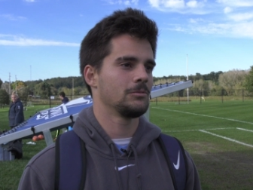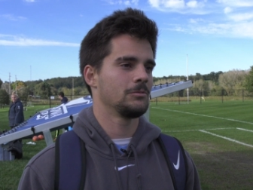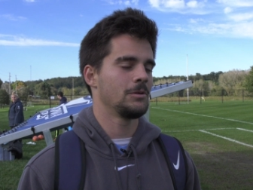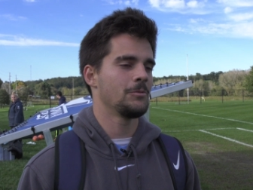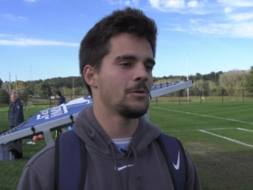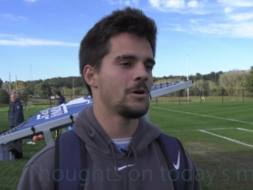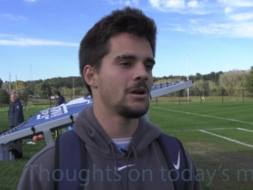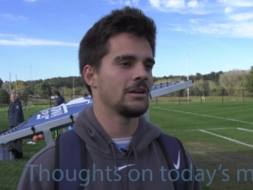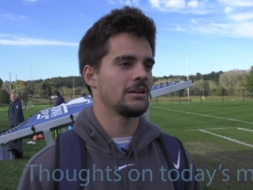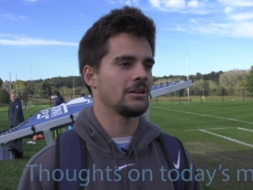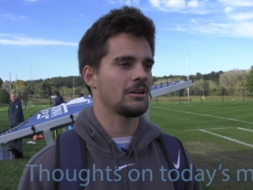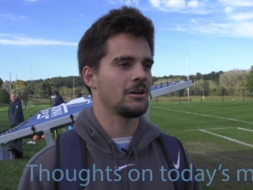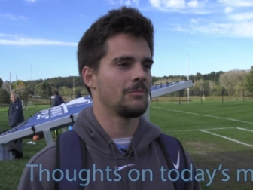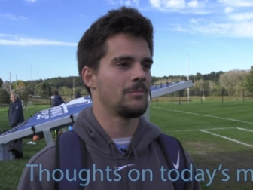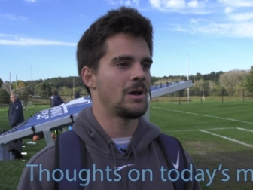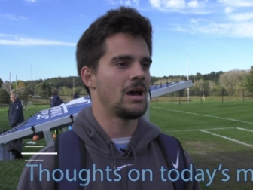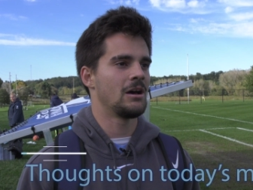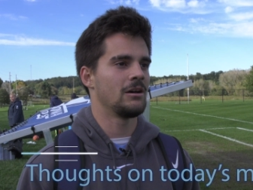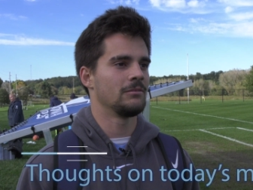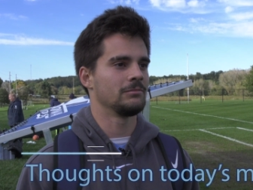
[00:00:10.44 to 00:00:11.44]
We wanted to
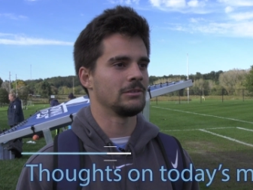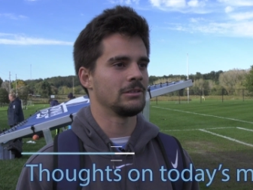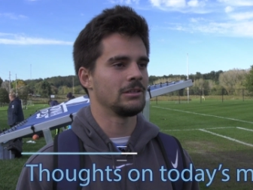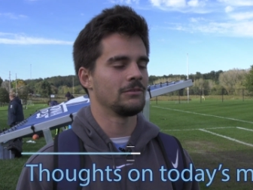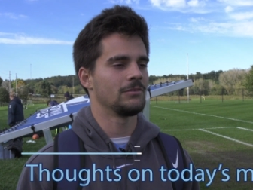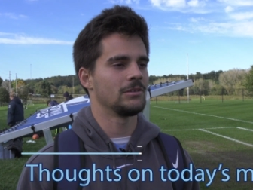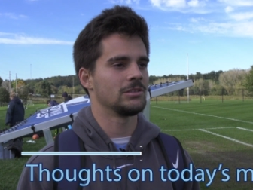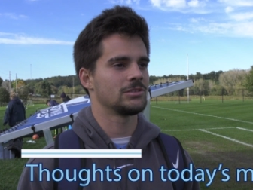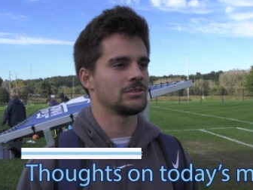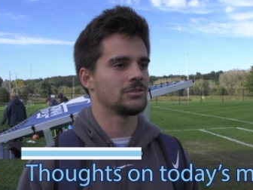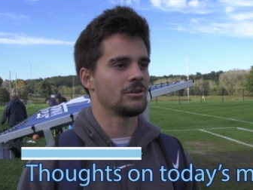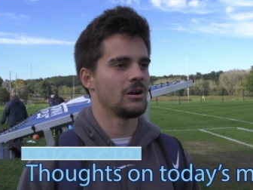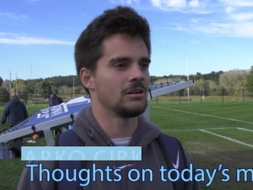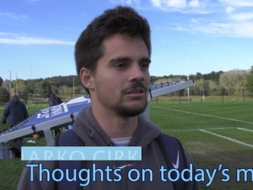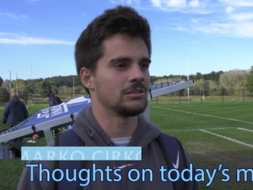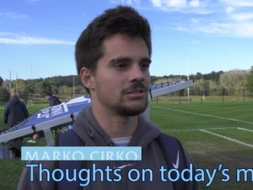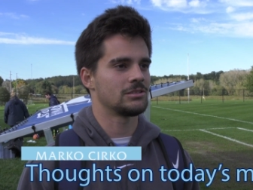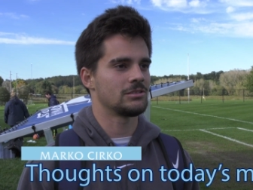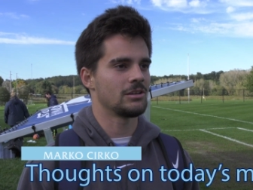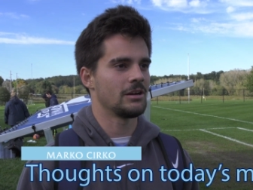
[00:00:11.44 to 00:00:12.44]
come out and give a
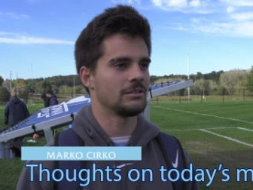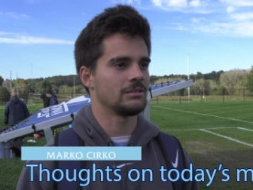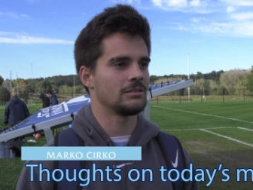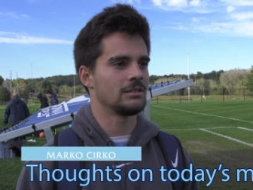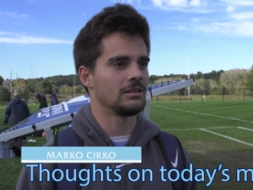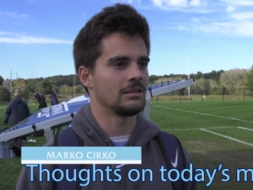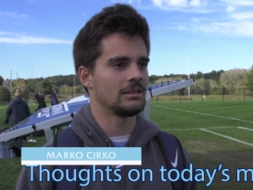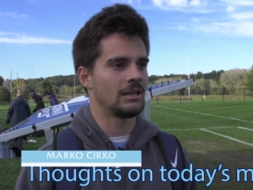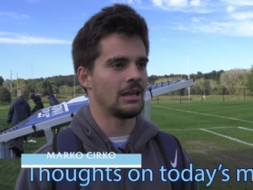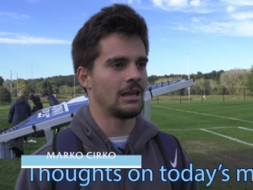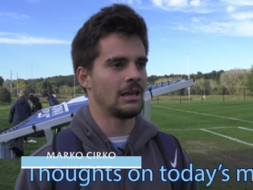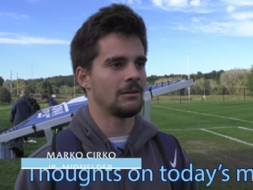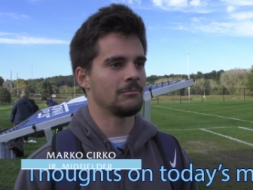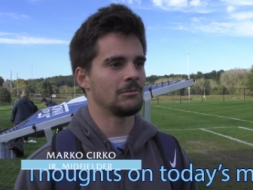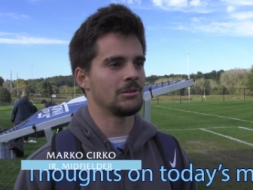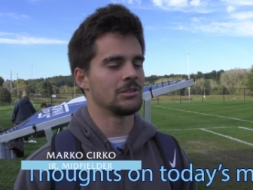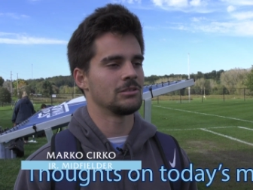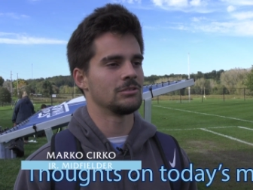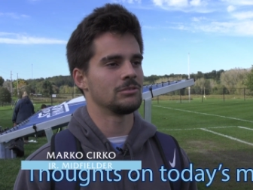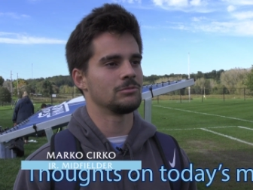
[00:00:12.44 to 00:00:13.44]
strong start to the
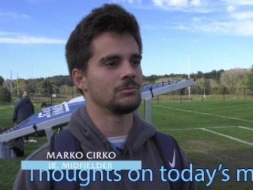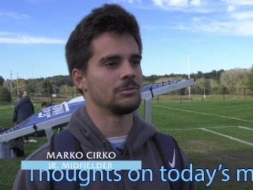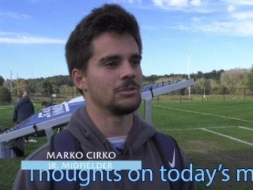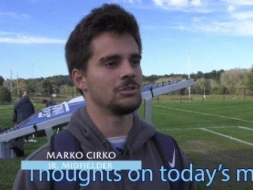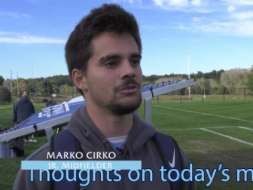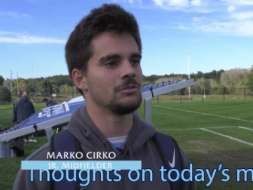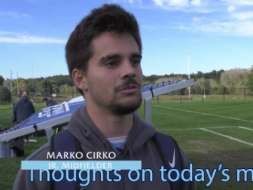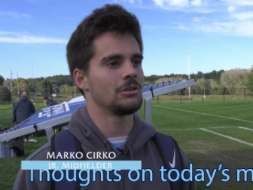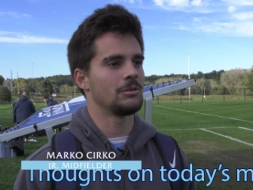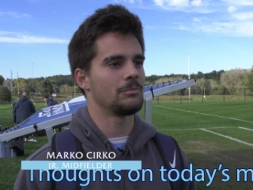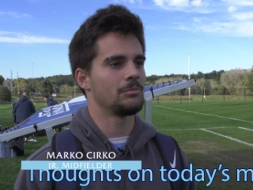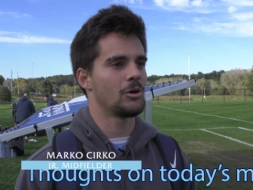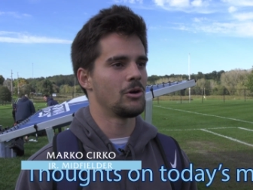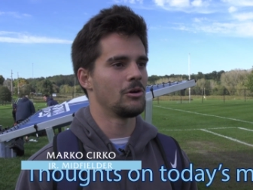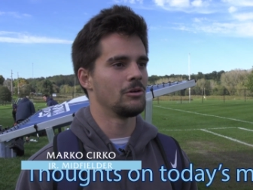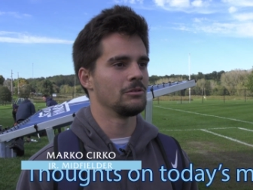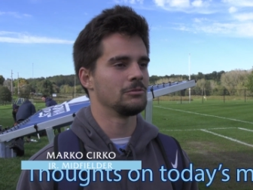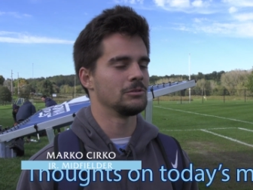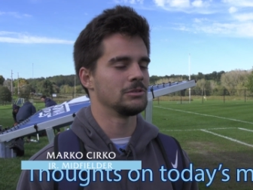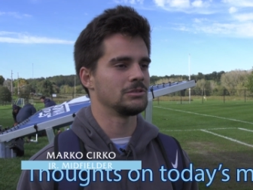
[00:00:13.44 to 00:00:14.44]
game because we knew the
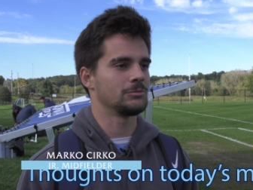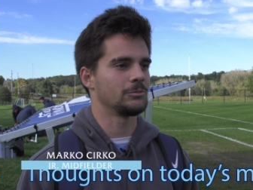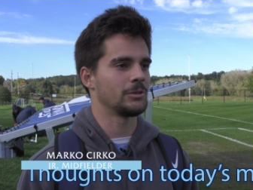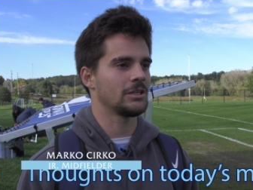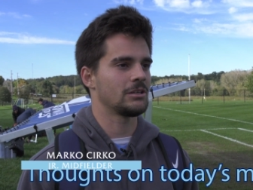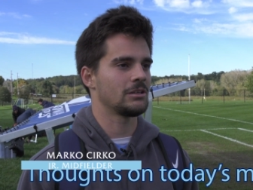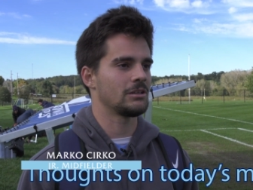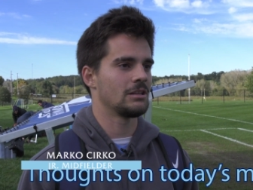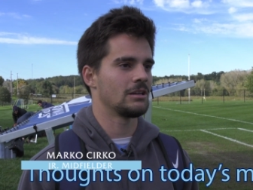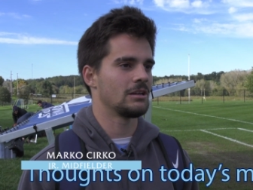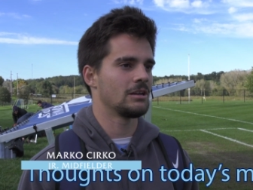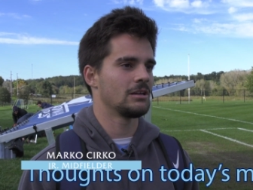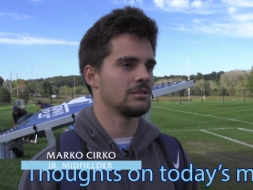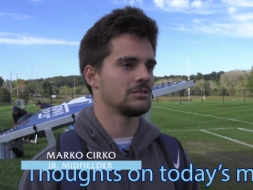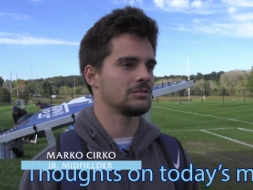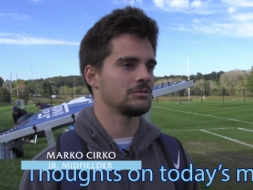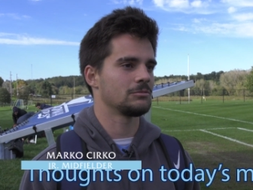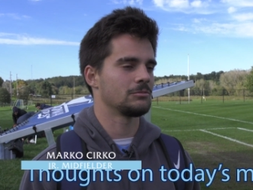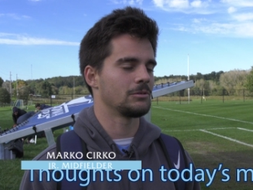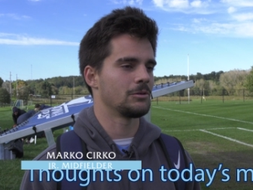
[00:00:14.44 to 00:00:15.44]
opponent was weaker than
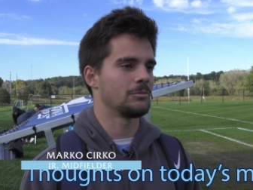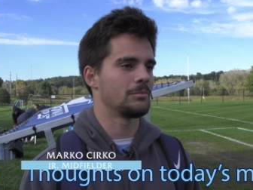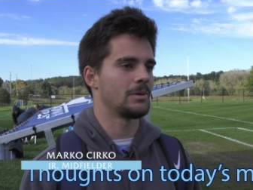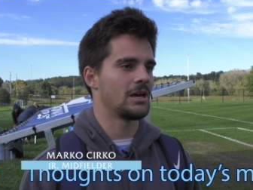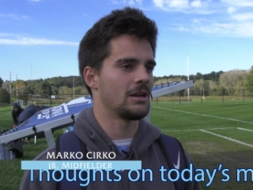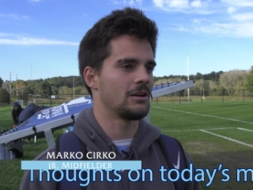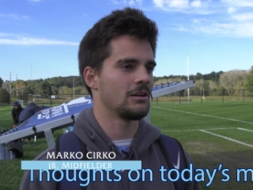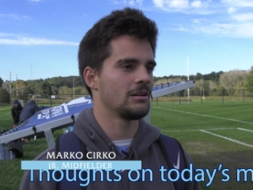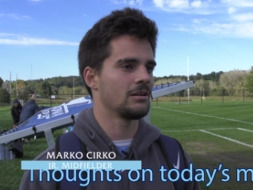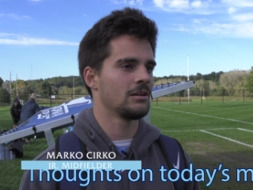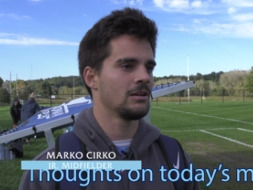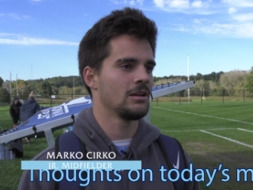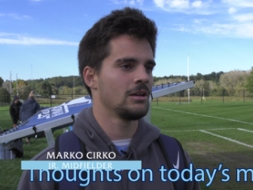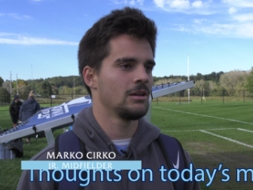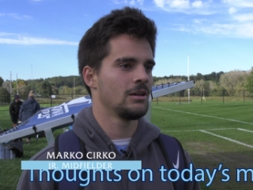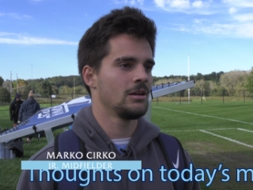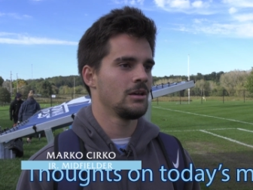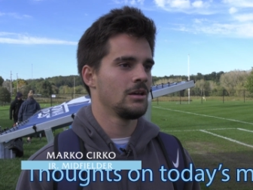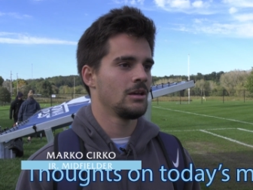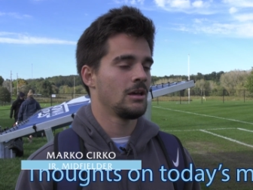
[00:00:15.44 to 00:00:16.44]
us. We were better.
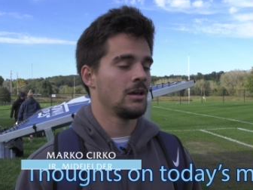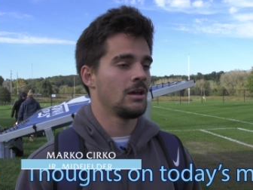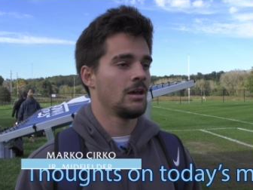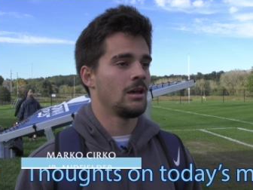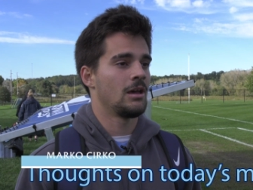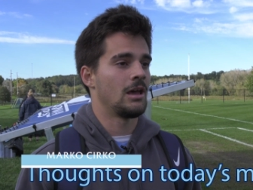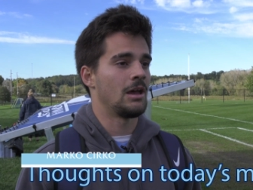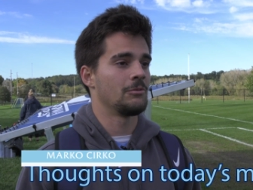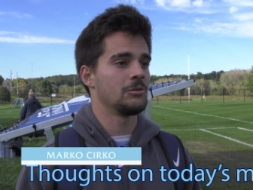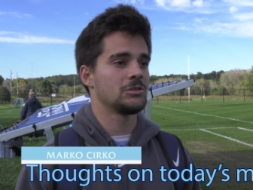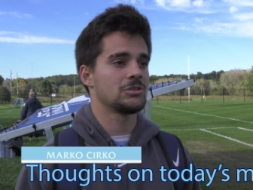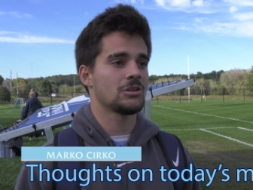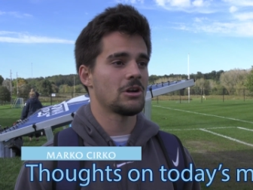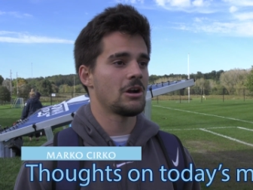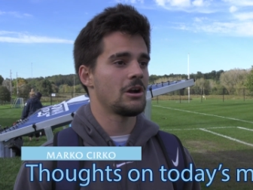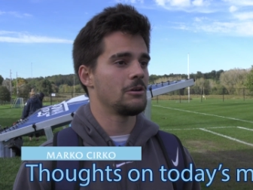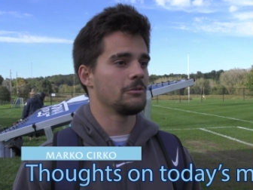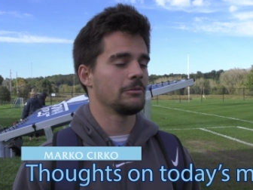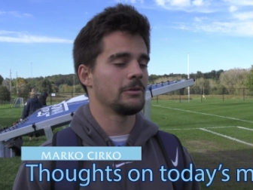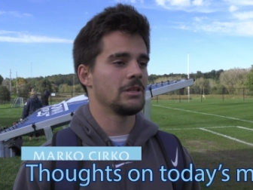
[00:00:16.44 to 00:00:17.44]
And we
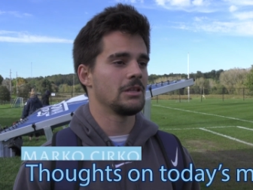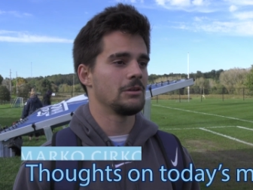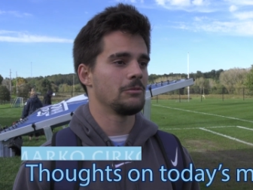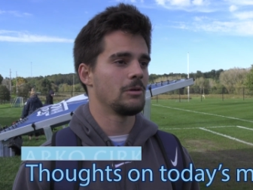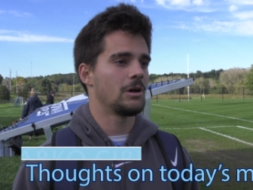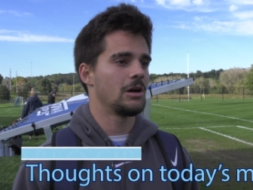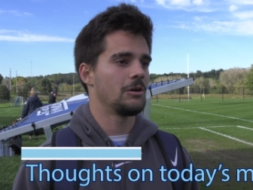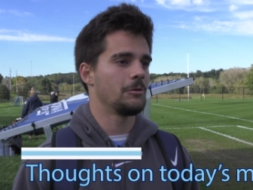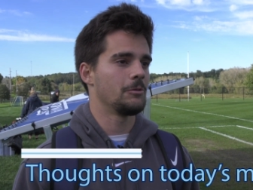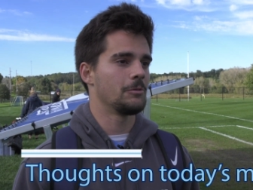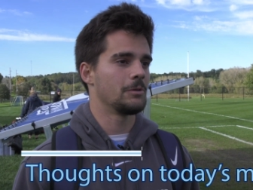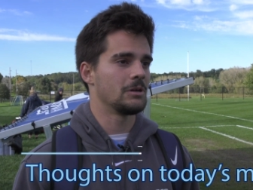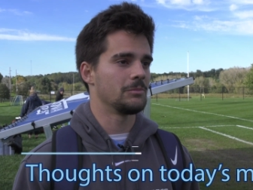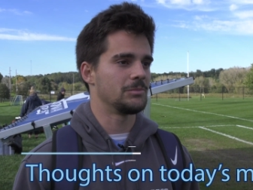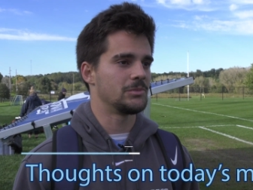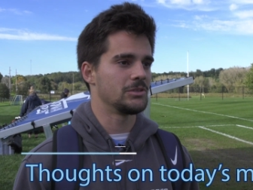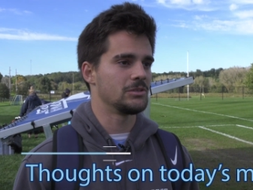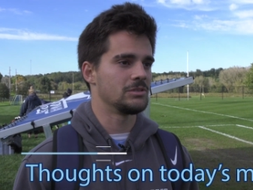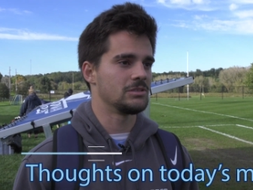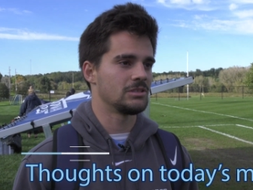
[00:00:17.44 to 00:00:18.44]
started out really well. We went
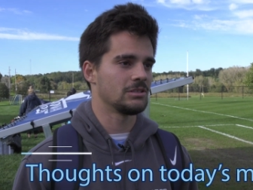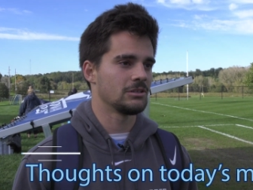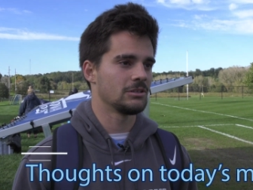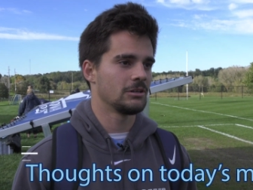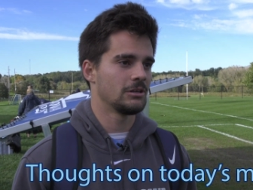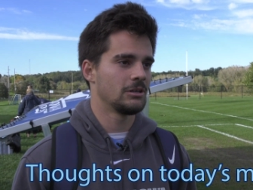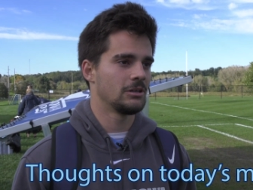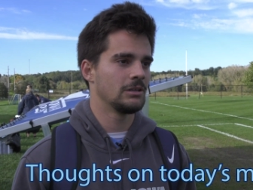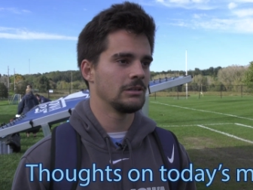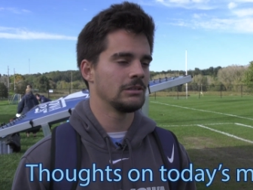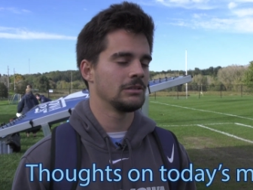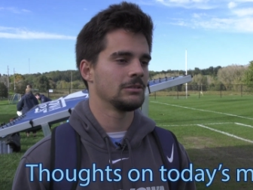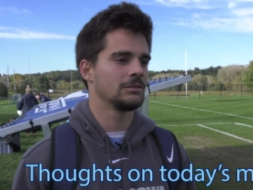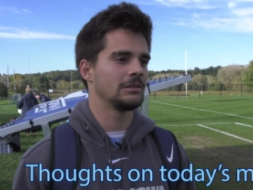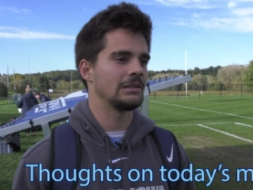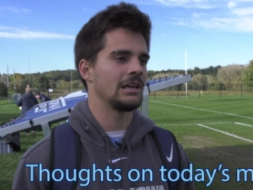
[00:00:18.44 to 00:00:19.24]
up 2-0.